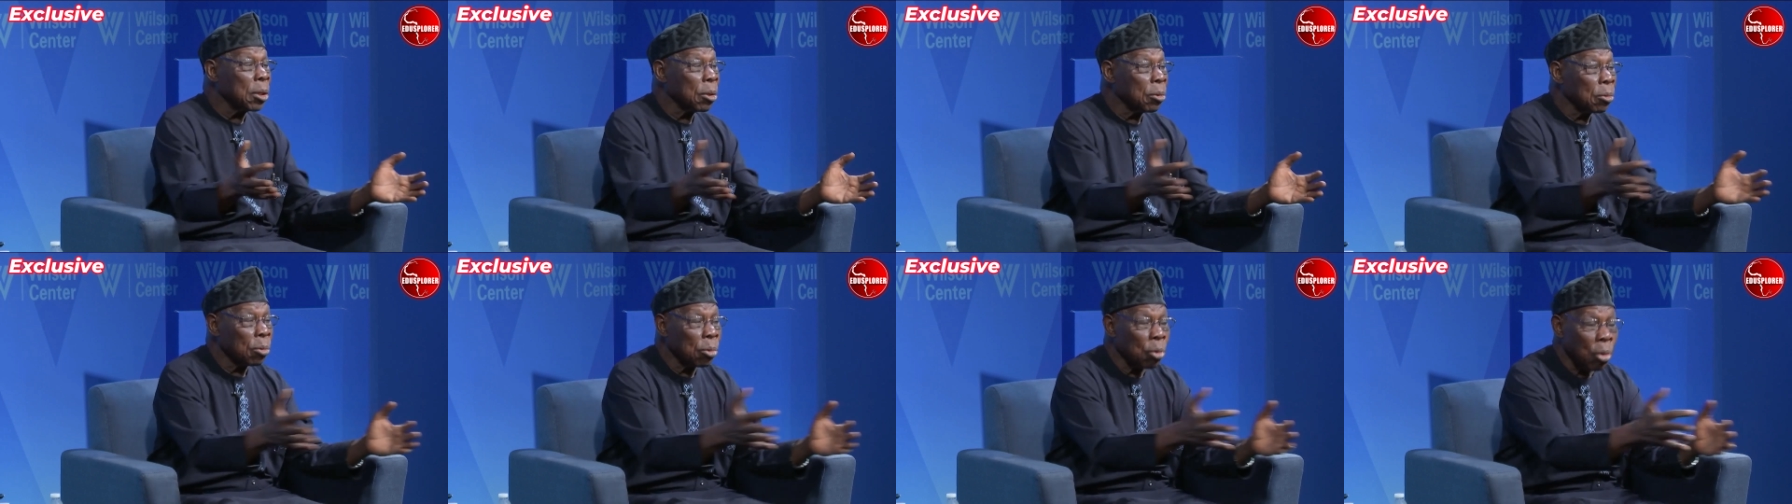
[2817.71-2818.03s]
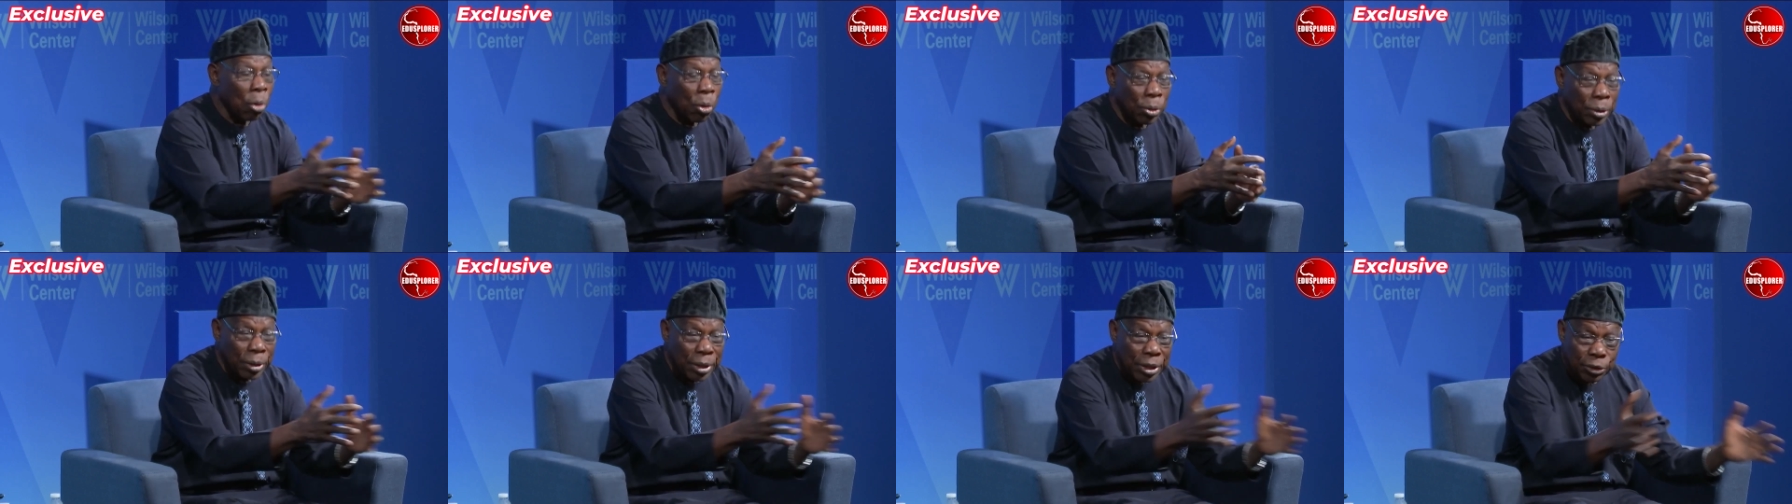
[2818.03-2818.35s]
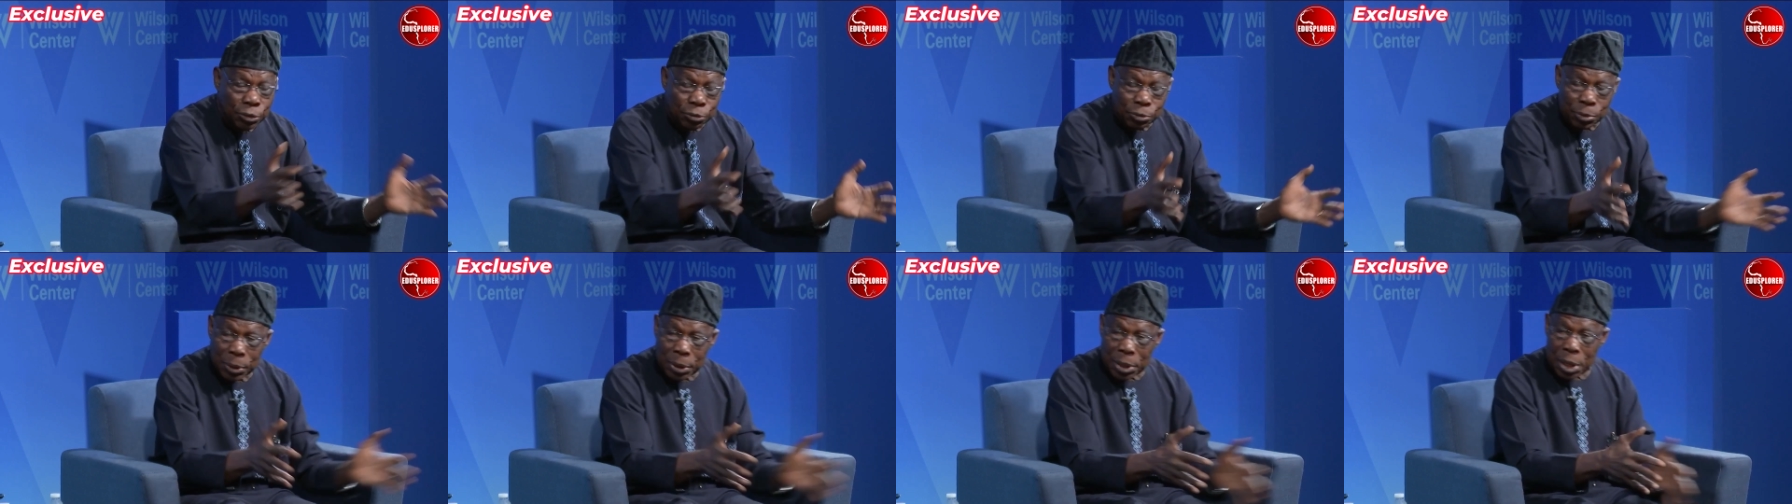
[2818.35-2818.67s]
all
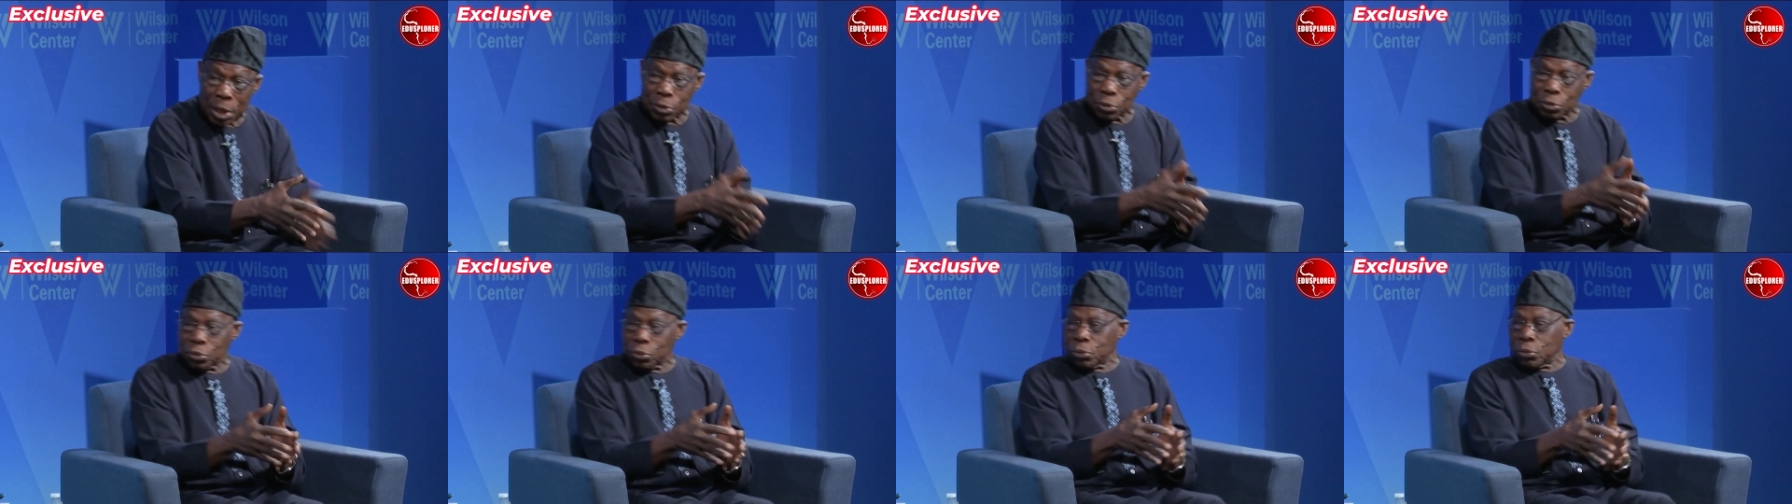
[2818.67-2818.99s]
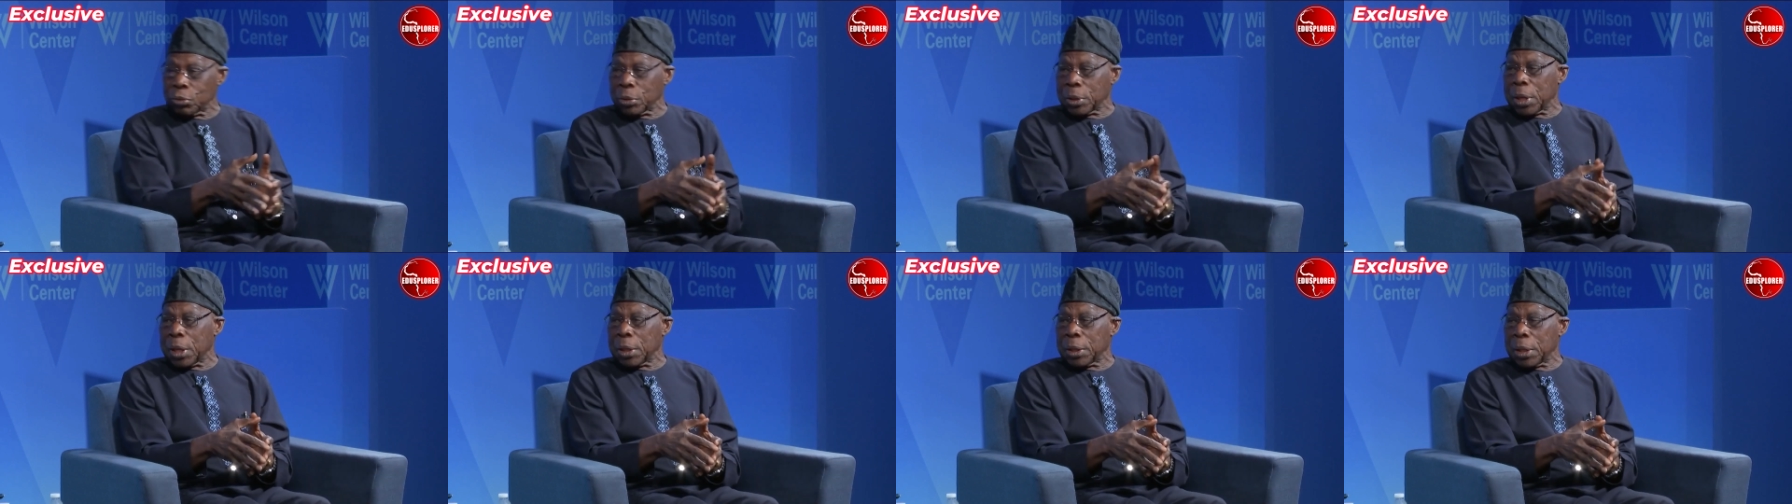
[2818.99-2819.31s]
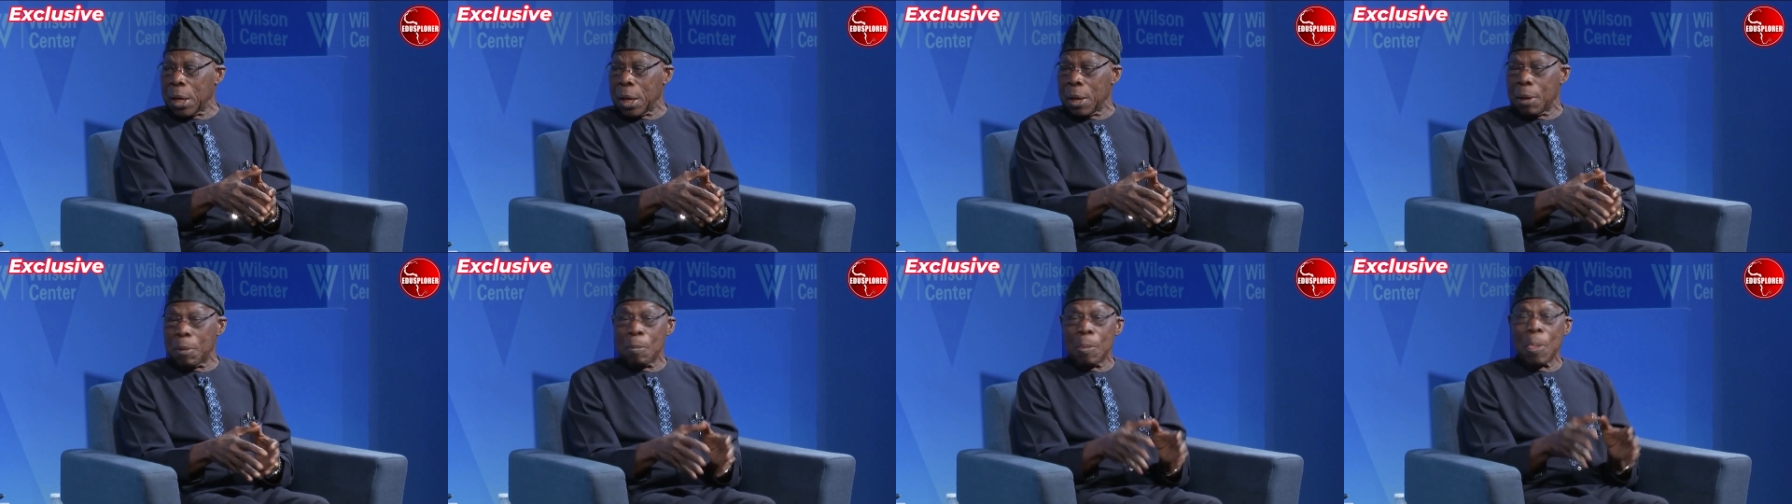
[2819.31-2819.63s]
these we can do
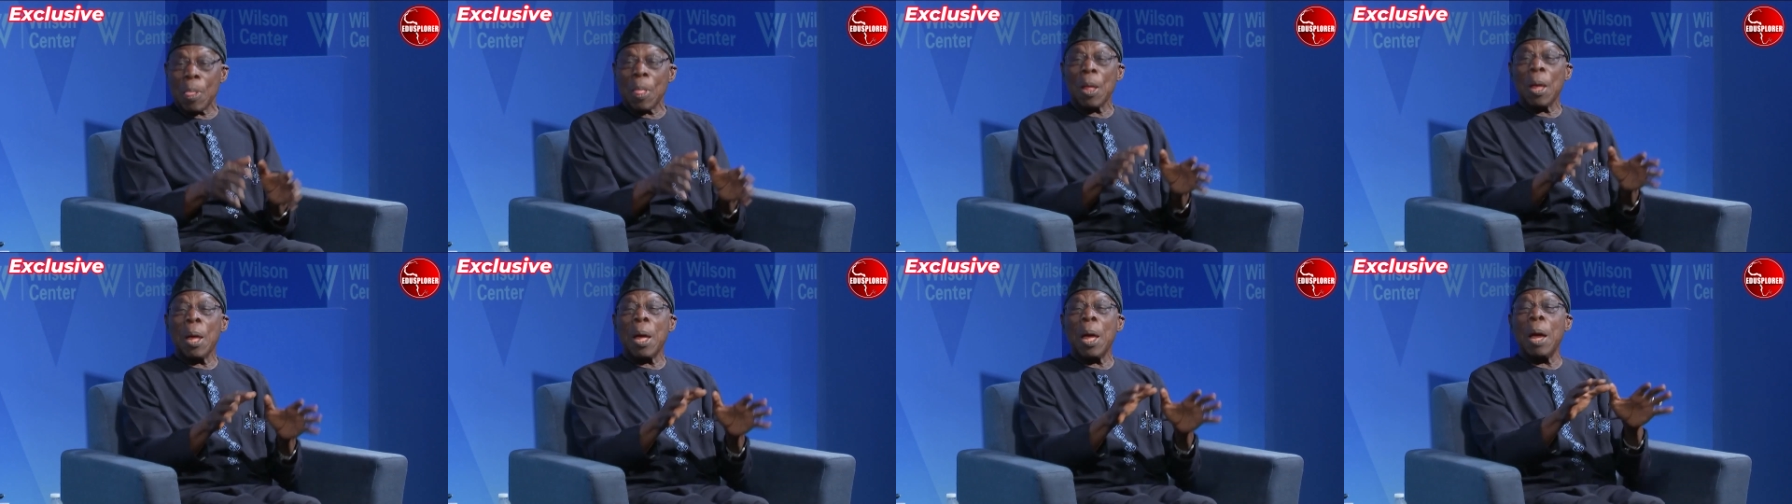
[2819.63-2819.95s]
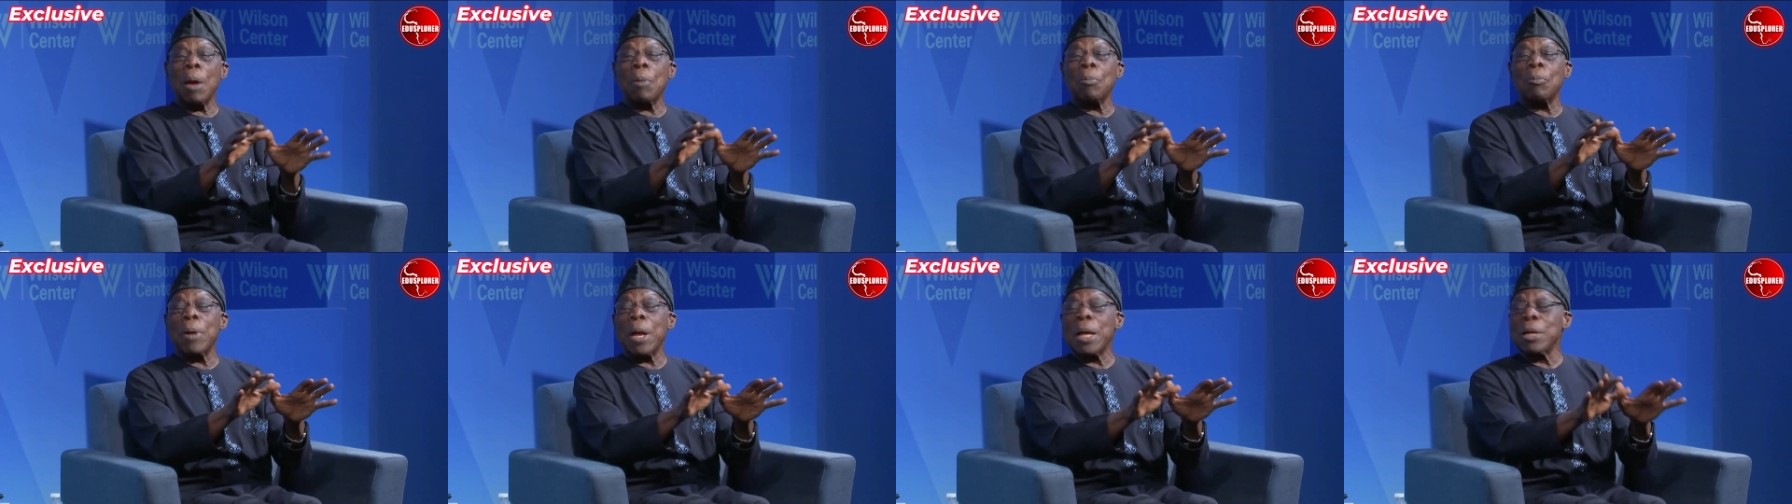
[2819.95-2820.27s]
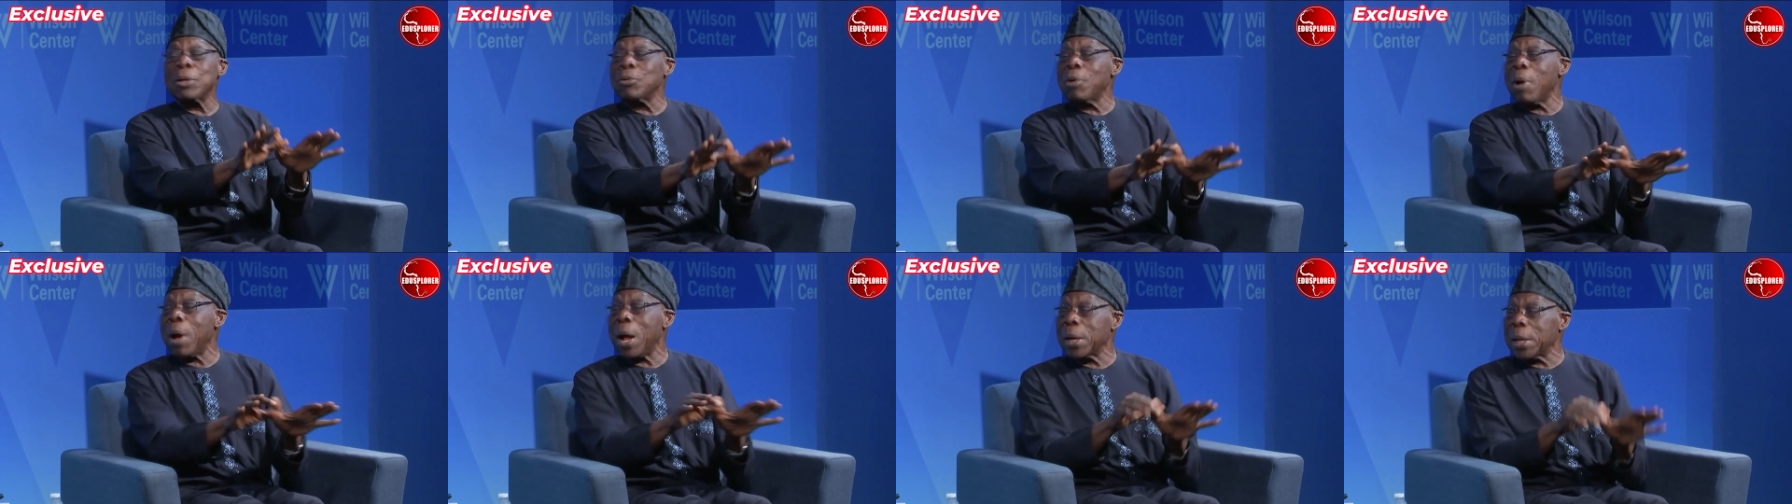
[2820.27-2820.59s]
together. And when
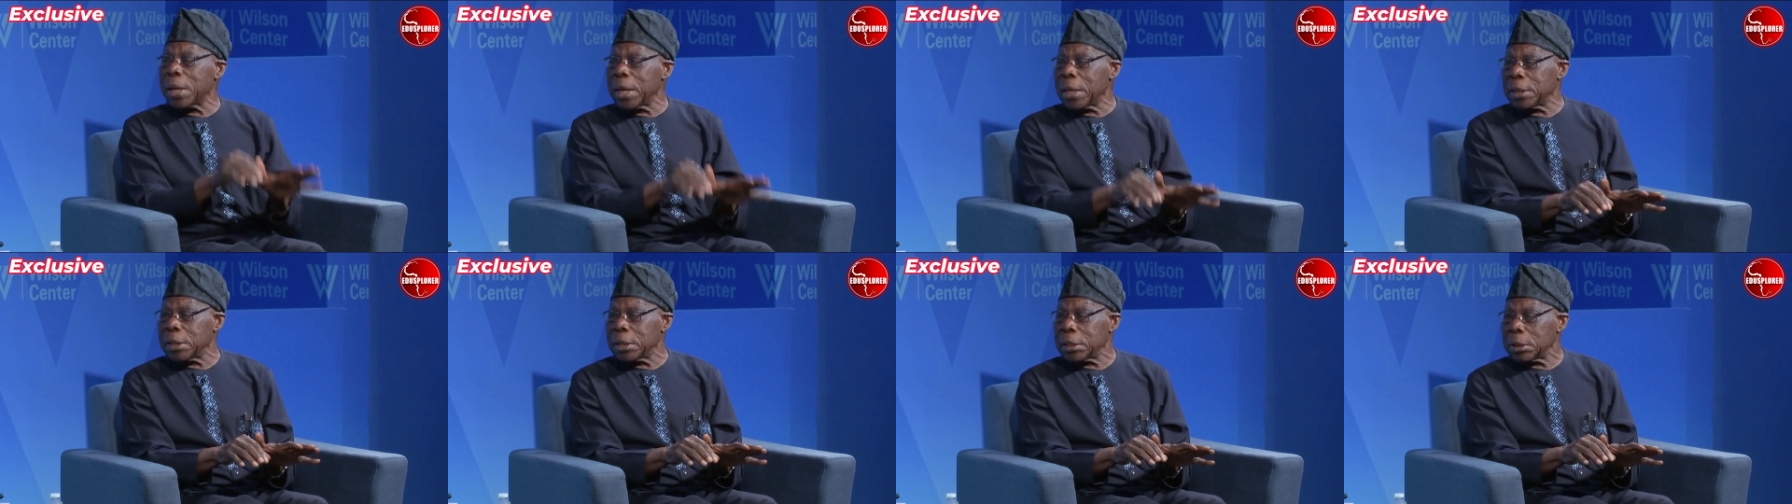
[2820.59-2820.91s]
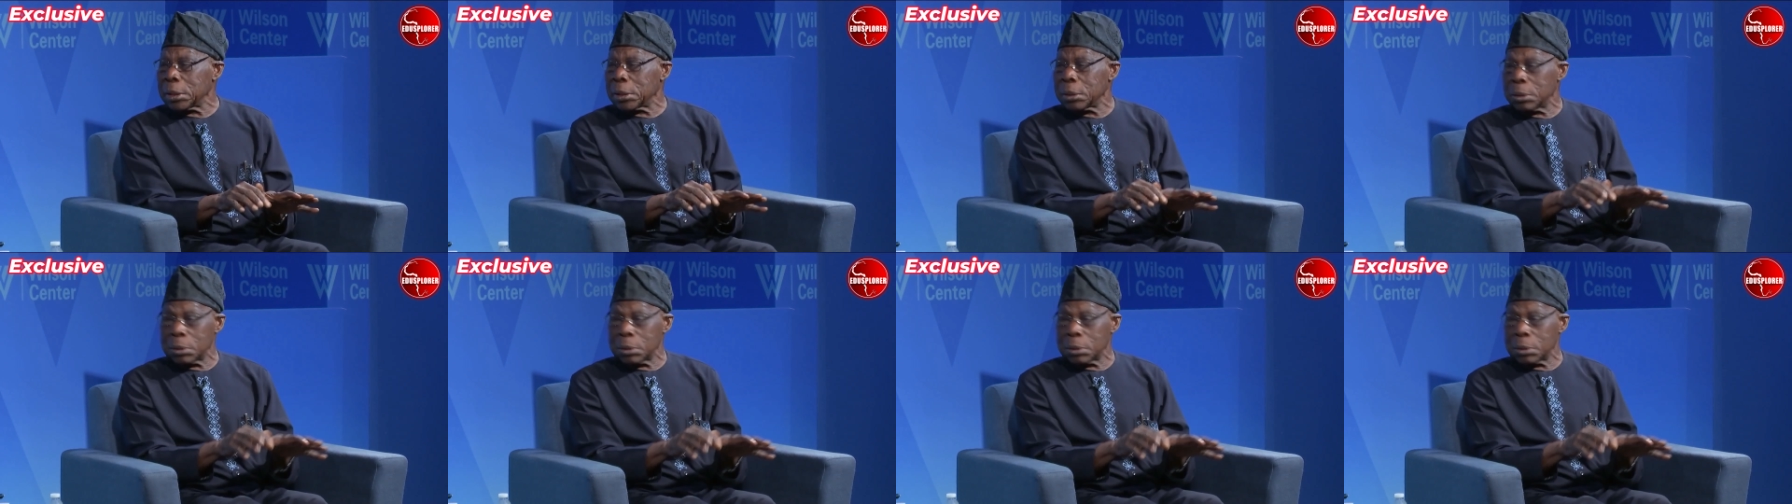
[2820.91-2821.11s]
you are ready,